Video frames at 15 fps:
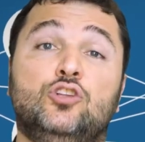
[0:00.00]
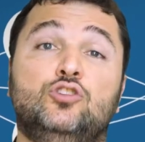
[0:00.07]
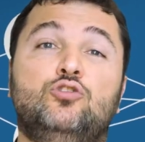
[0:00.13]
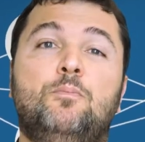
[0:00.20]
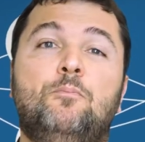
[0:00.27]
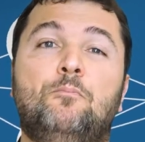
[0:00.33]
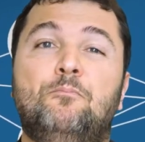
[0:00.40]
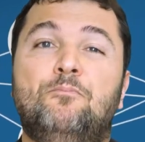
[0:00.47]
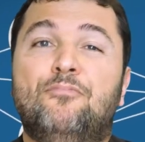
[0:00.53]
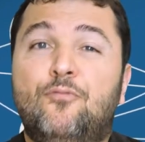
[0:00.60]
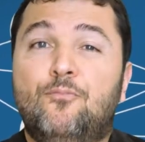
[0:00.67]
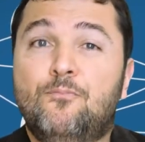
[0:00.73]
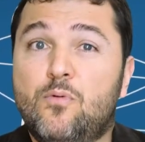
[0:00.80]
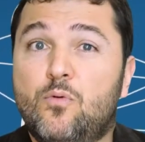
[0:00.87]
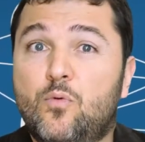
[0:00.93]
to
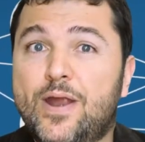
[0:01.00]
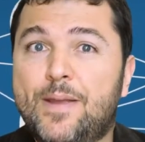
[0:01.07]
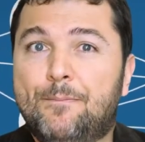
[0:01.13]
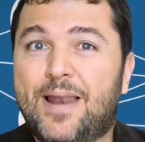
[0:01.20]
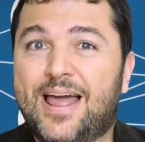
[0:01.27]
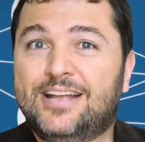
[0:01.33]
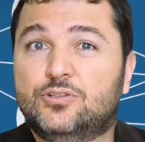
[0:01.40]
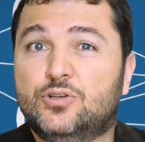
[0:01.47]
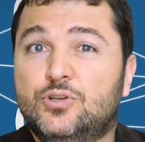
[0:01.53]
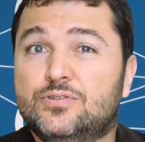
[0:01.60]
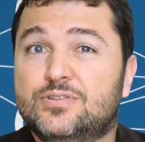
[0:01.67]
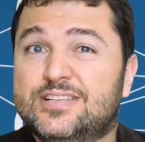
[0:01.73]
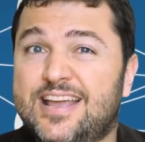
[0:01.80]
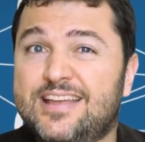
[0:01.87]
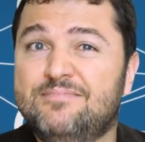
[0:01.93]
reply to you
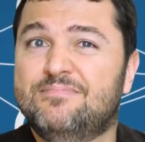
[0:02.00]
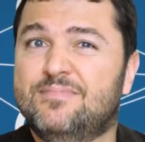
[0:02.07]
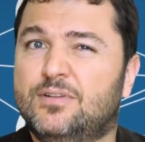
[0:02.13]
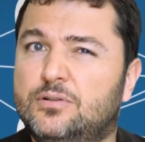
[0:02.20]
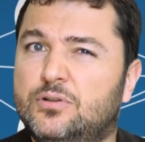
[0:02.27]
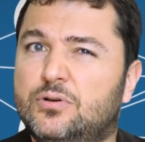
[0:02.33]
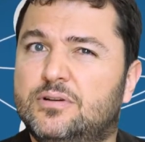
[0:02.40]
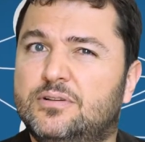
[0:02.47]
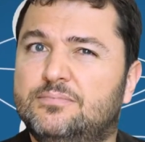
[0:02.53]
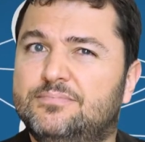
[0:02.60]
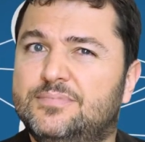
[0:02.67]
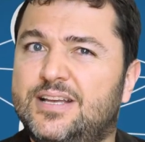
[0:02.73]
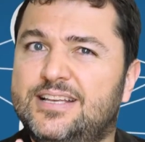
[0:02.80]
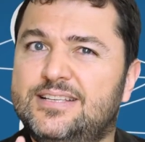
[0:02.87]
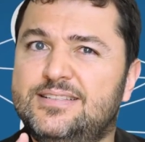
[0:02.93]
saying, "Look,
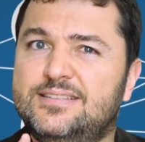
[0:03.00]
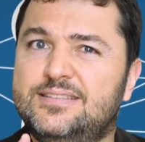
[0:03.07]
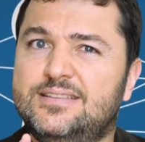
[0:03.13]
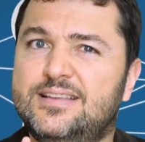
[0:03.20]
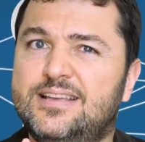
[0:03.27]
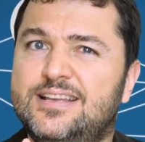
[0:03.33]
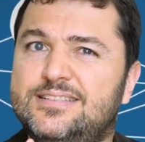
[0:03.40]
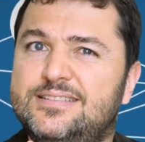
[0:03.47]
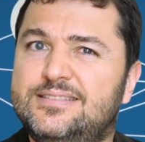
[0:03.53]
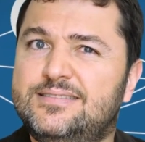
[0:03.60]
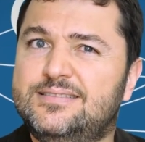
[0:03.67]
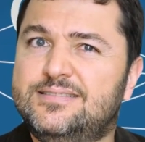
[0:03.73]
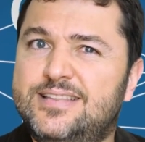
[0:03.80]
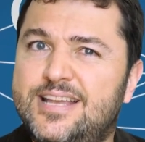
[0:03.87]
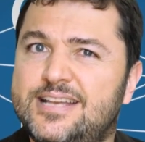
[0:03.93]
is
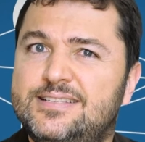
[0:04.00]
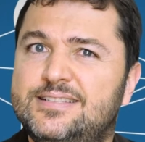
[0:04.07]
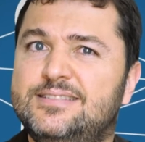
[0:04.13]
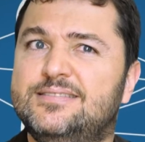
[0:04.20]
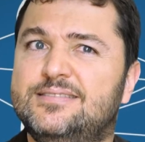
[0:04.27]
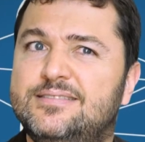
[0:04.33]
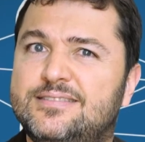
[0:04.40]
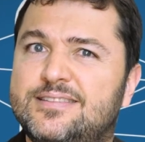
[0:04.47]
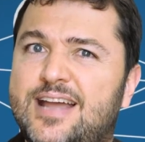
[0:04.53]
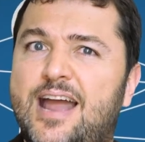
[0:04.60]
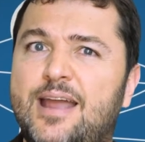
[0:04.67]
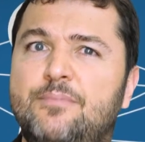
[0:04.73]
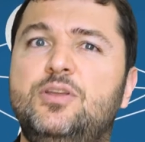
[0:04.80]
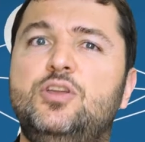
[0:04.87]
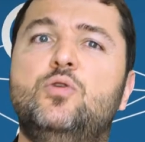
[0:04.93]
this
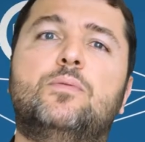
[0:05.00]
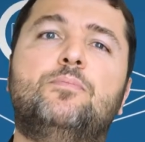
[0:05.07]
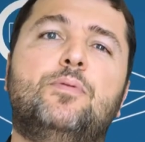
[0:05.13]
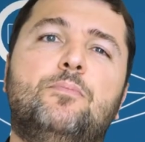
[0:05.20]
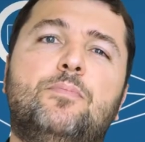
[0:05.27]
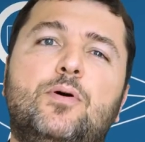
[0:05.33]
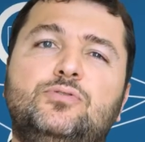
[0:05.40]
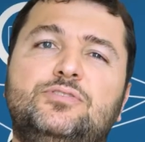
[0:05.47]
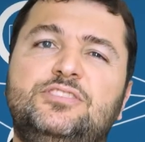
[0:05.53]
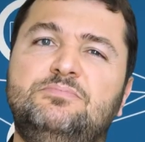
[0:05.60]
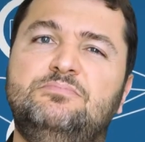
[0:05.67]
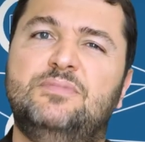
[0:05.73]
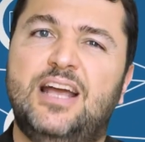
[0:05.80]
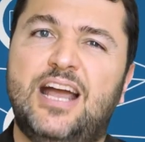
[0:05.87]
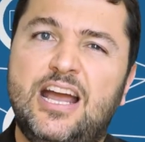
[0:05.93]
time you are
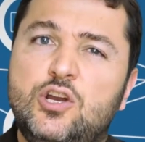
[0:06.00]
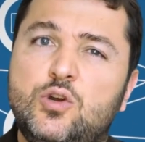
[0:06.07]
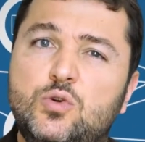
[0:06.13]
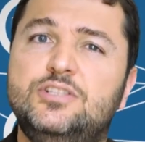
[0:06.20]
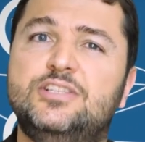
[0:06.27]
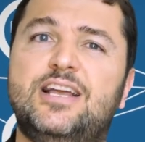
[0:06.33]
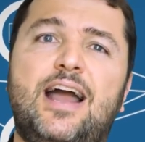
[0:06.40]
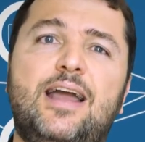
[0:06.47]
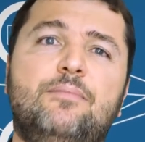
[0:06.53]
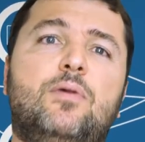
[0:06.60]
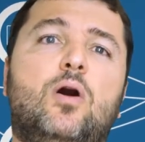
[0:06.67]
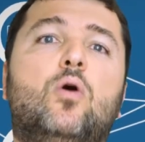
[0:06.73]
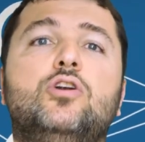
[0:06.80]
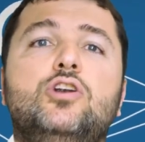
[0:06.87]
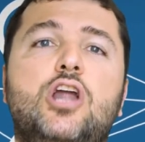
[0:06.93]
proposing a good time
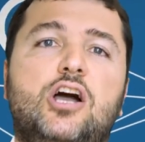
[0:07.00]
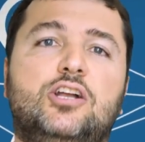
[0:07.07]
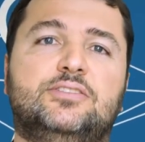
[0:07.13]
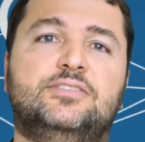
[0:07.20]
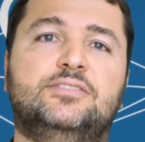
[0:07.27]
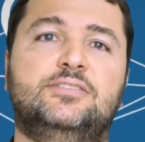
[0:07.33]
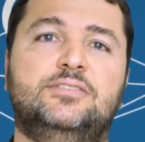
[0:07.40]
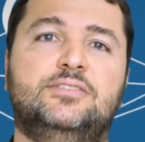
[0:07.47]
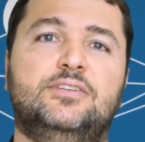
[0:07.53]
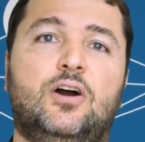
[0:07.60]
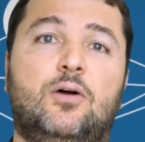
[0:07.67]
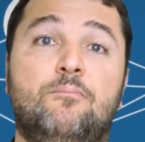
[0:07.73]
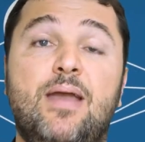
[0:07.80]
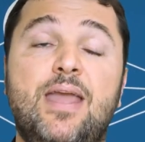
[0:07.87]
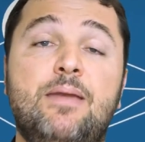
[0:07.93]
or not?"
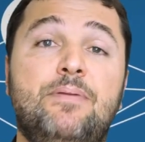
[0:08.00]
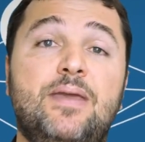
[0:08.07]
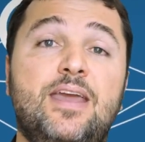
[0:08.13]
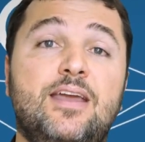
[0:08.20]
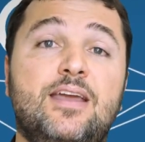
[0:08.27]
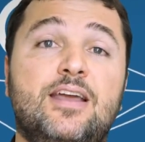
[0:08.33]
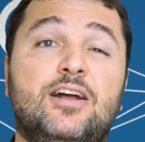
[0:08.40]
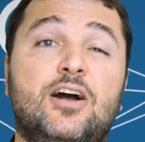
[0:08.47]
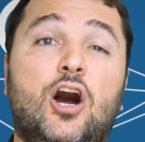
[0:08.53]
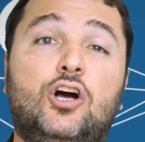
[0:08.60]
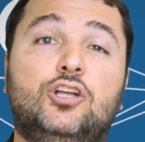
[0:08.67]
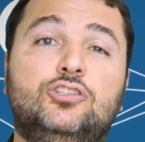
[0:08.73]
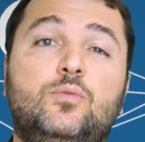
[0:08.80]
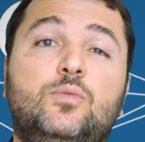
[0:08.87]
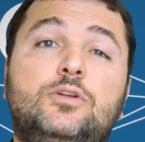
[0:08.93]
Maybe
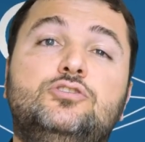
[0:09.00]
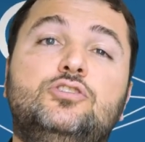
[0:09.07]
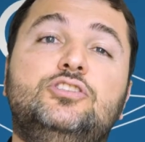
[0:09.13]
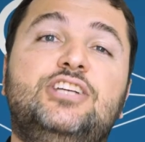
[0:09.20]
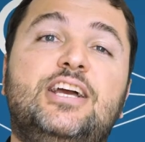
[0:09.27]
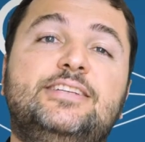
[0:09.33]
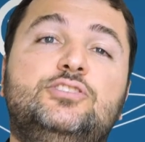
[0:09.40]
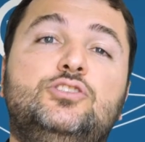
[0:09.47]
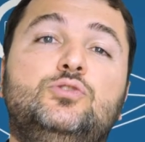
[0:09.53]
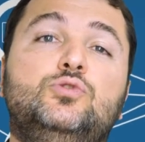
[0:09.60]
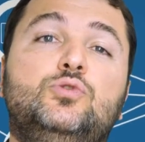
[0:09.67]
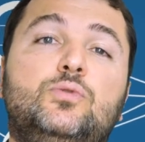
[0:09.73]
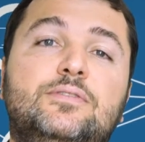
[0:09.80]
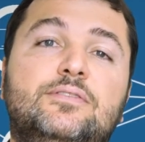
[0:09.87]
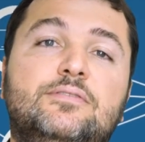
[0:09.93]
Otto will suggest you
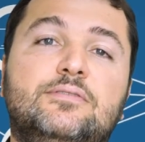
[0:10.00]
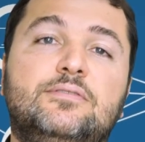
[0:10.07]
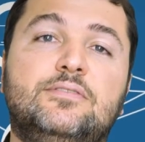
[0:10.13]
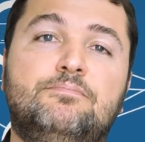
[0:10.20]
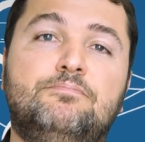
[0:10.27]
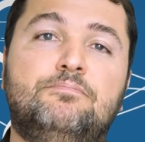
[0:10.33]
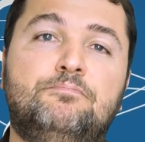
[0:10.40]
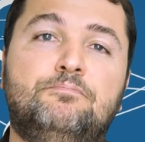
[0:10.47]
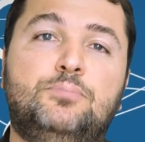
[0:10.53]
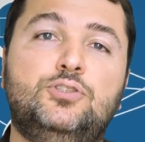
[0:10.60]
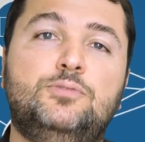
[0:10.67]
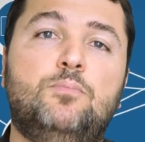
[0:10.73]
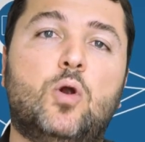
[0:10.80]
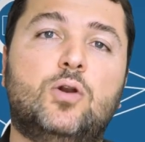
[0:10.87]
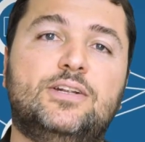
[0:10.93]
to
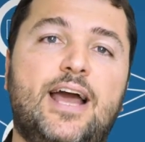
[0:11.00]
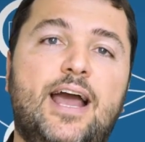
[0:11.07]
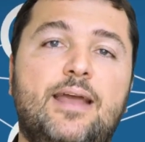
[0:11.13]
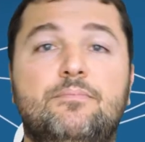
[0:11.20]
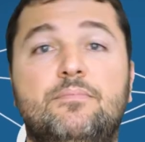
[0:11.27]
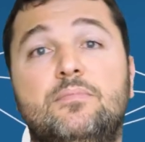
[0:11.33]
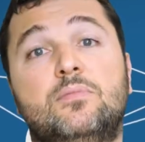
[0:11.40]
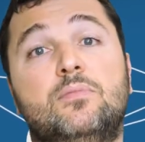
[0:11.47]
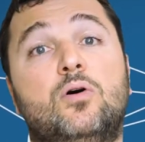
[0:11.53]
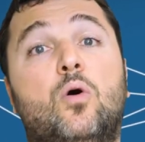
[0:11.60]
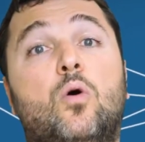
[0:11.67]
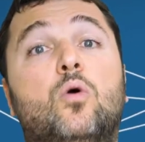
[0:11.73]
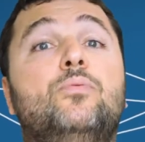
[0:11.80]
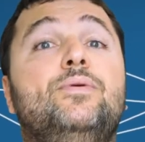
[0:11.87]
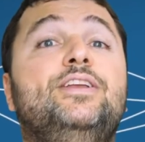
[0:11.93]
put more time
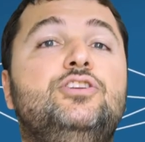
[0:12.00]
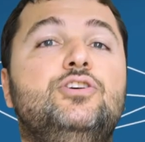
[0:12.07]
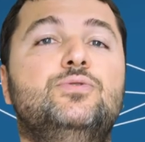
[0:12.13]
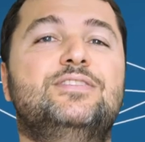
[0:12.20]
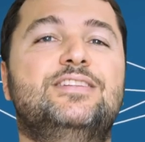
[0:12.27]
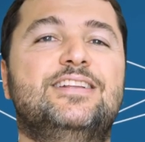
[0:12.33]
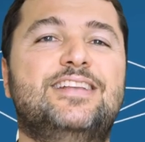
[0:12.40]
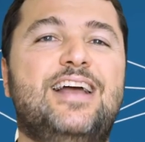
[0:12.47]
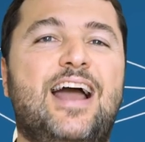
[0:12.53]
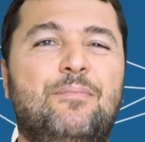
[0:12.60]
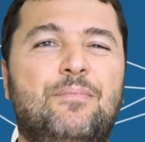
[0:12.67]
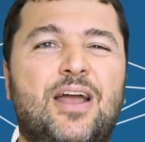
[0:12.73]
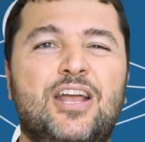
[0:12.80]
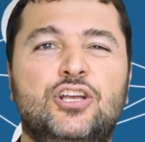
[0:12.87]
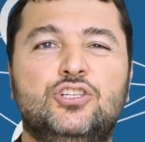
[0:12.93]
or reduce the time.
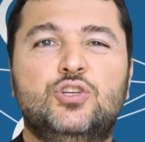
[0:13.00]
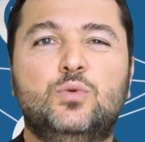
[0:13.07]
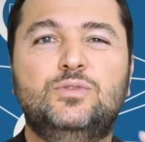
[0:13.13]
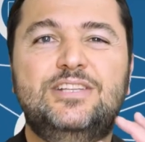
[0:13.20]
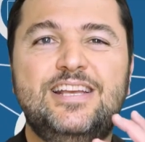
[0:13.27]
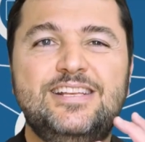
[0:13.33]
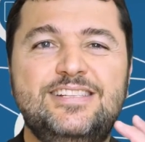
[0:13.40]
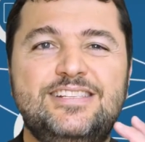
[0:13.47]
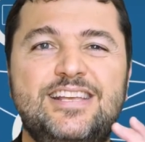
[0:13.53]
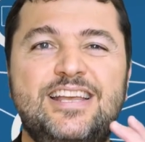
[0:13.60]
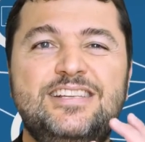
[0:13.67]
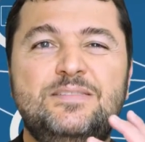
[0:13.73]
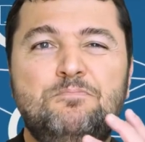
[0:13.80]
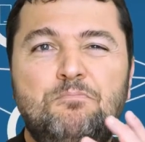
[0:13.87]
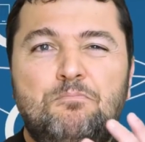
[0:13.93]
So this
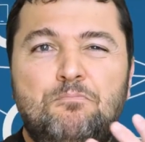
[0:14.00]
is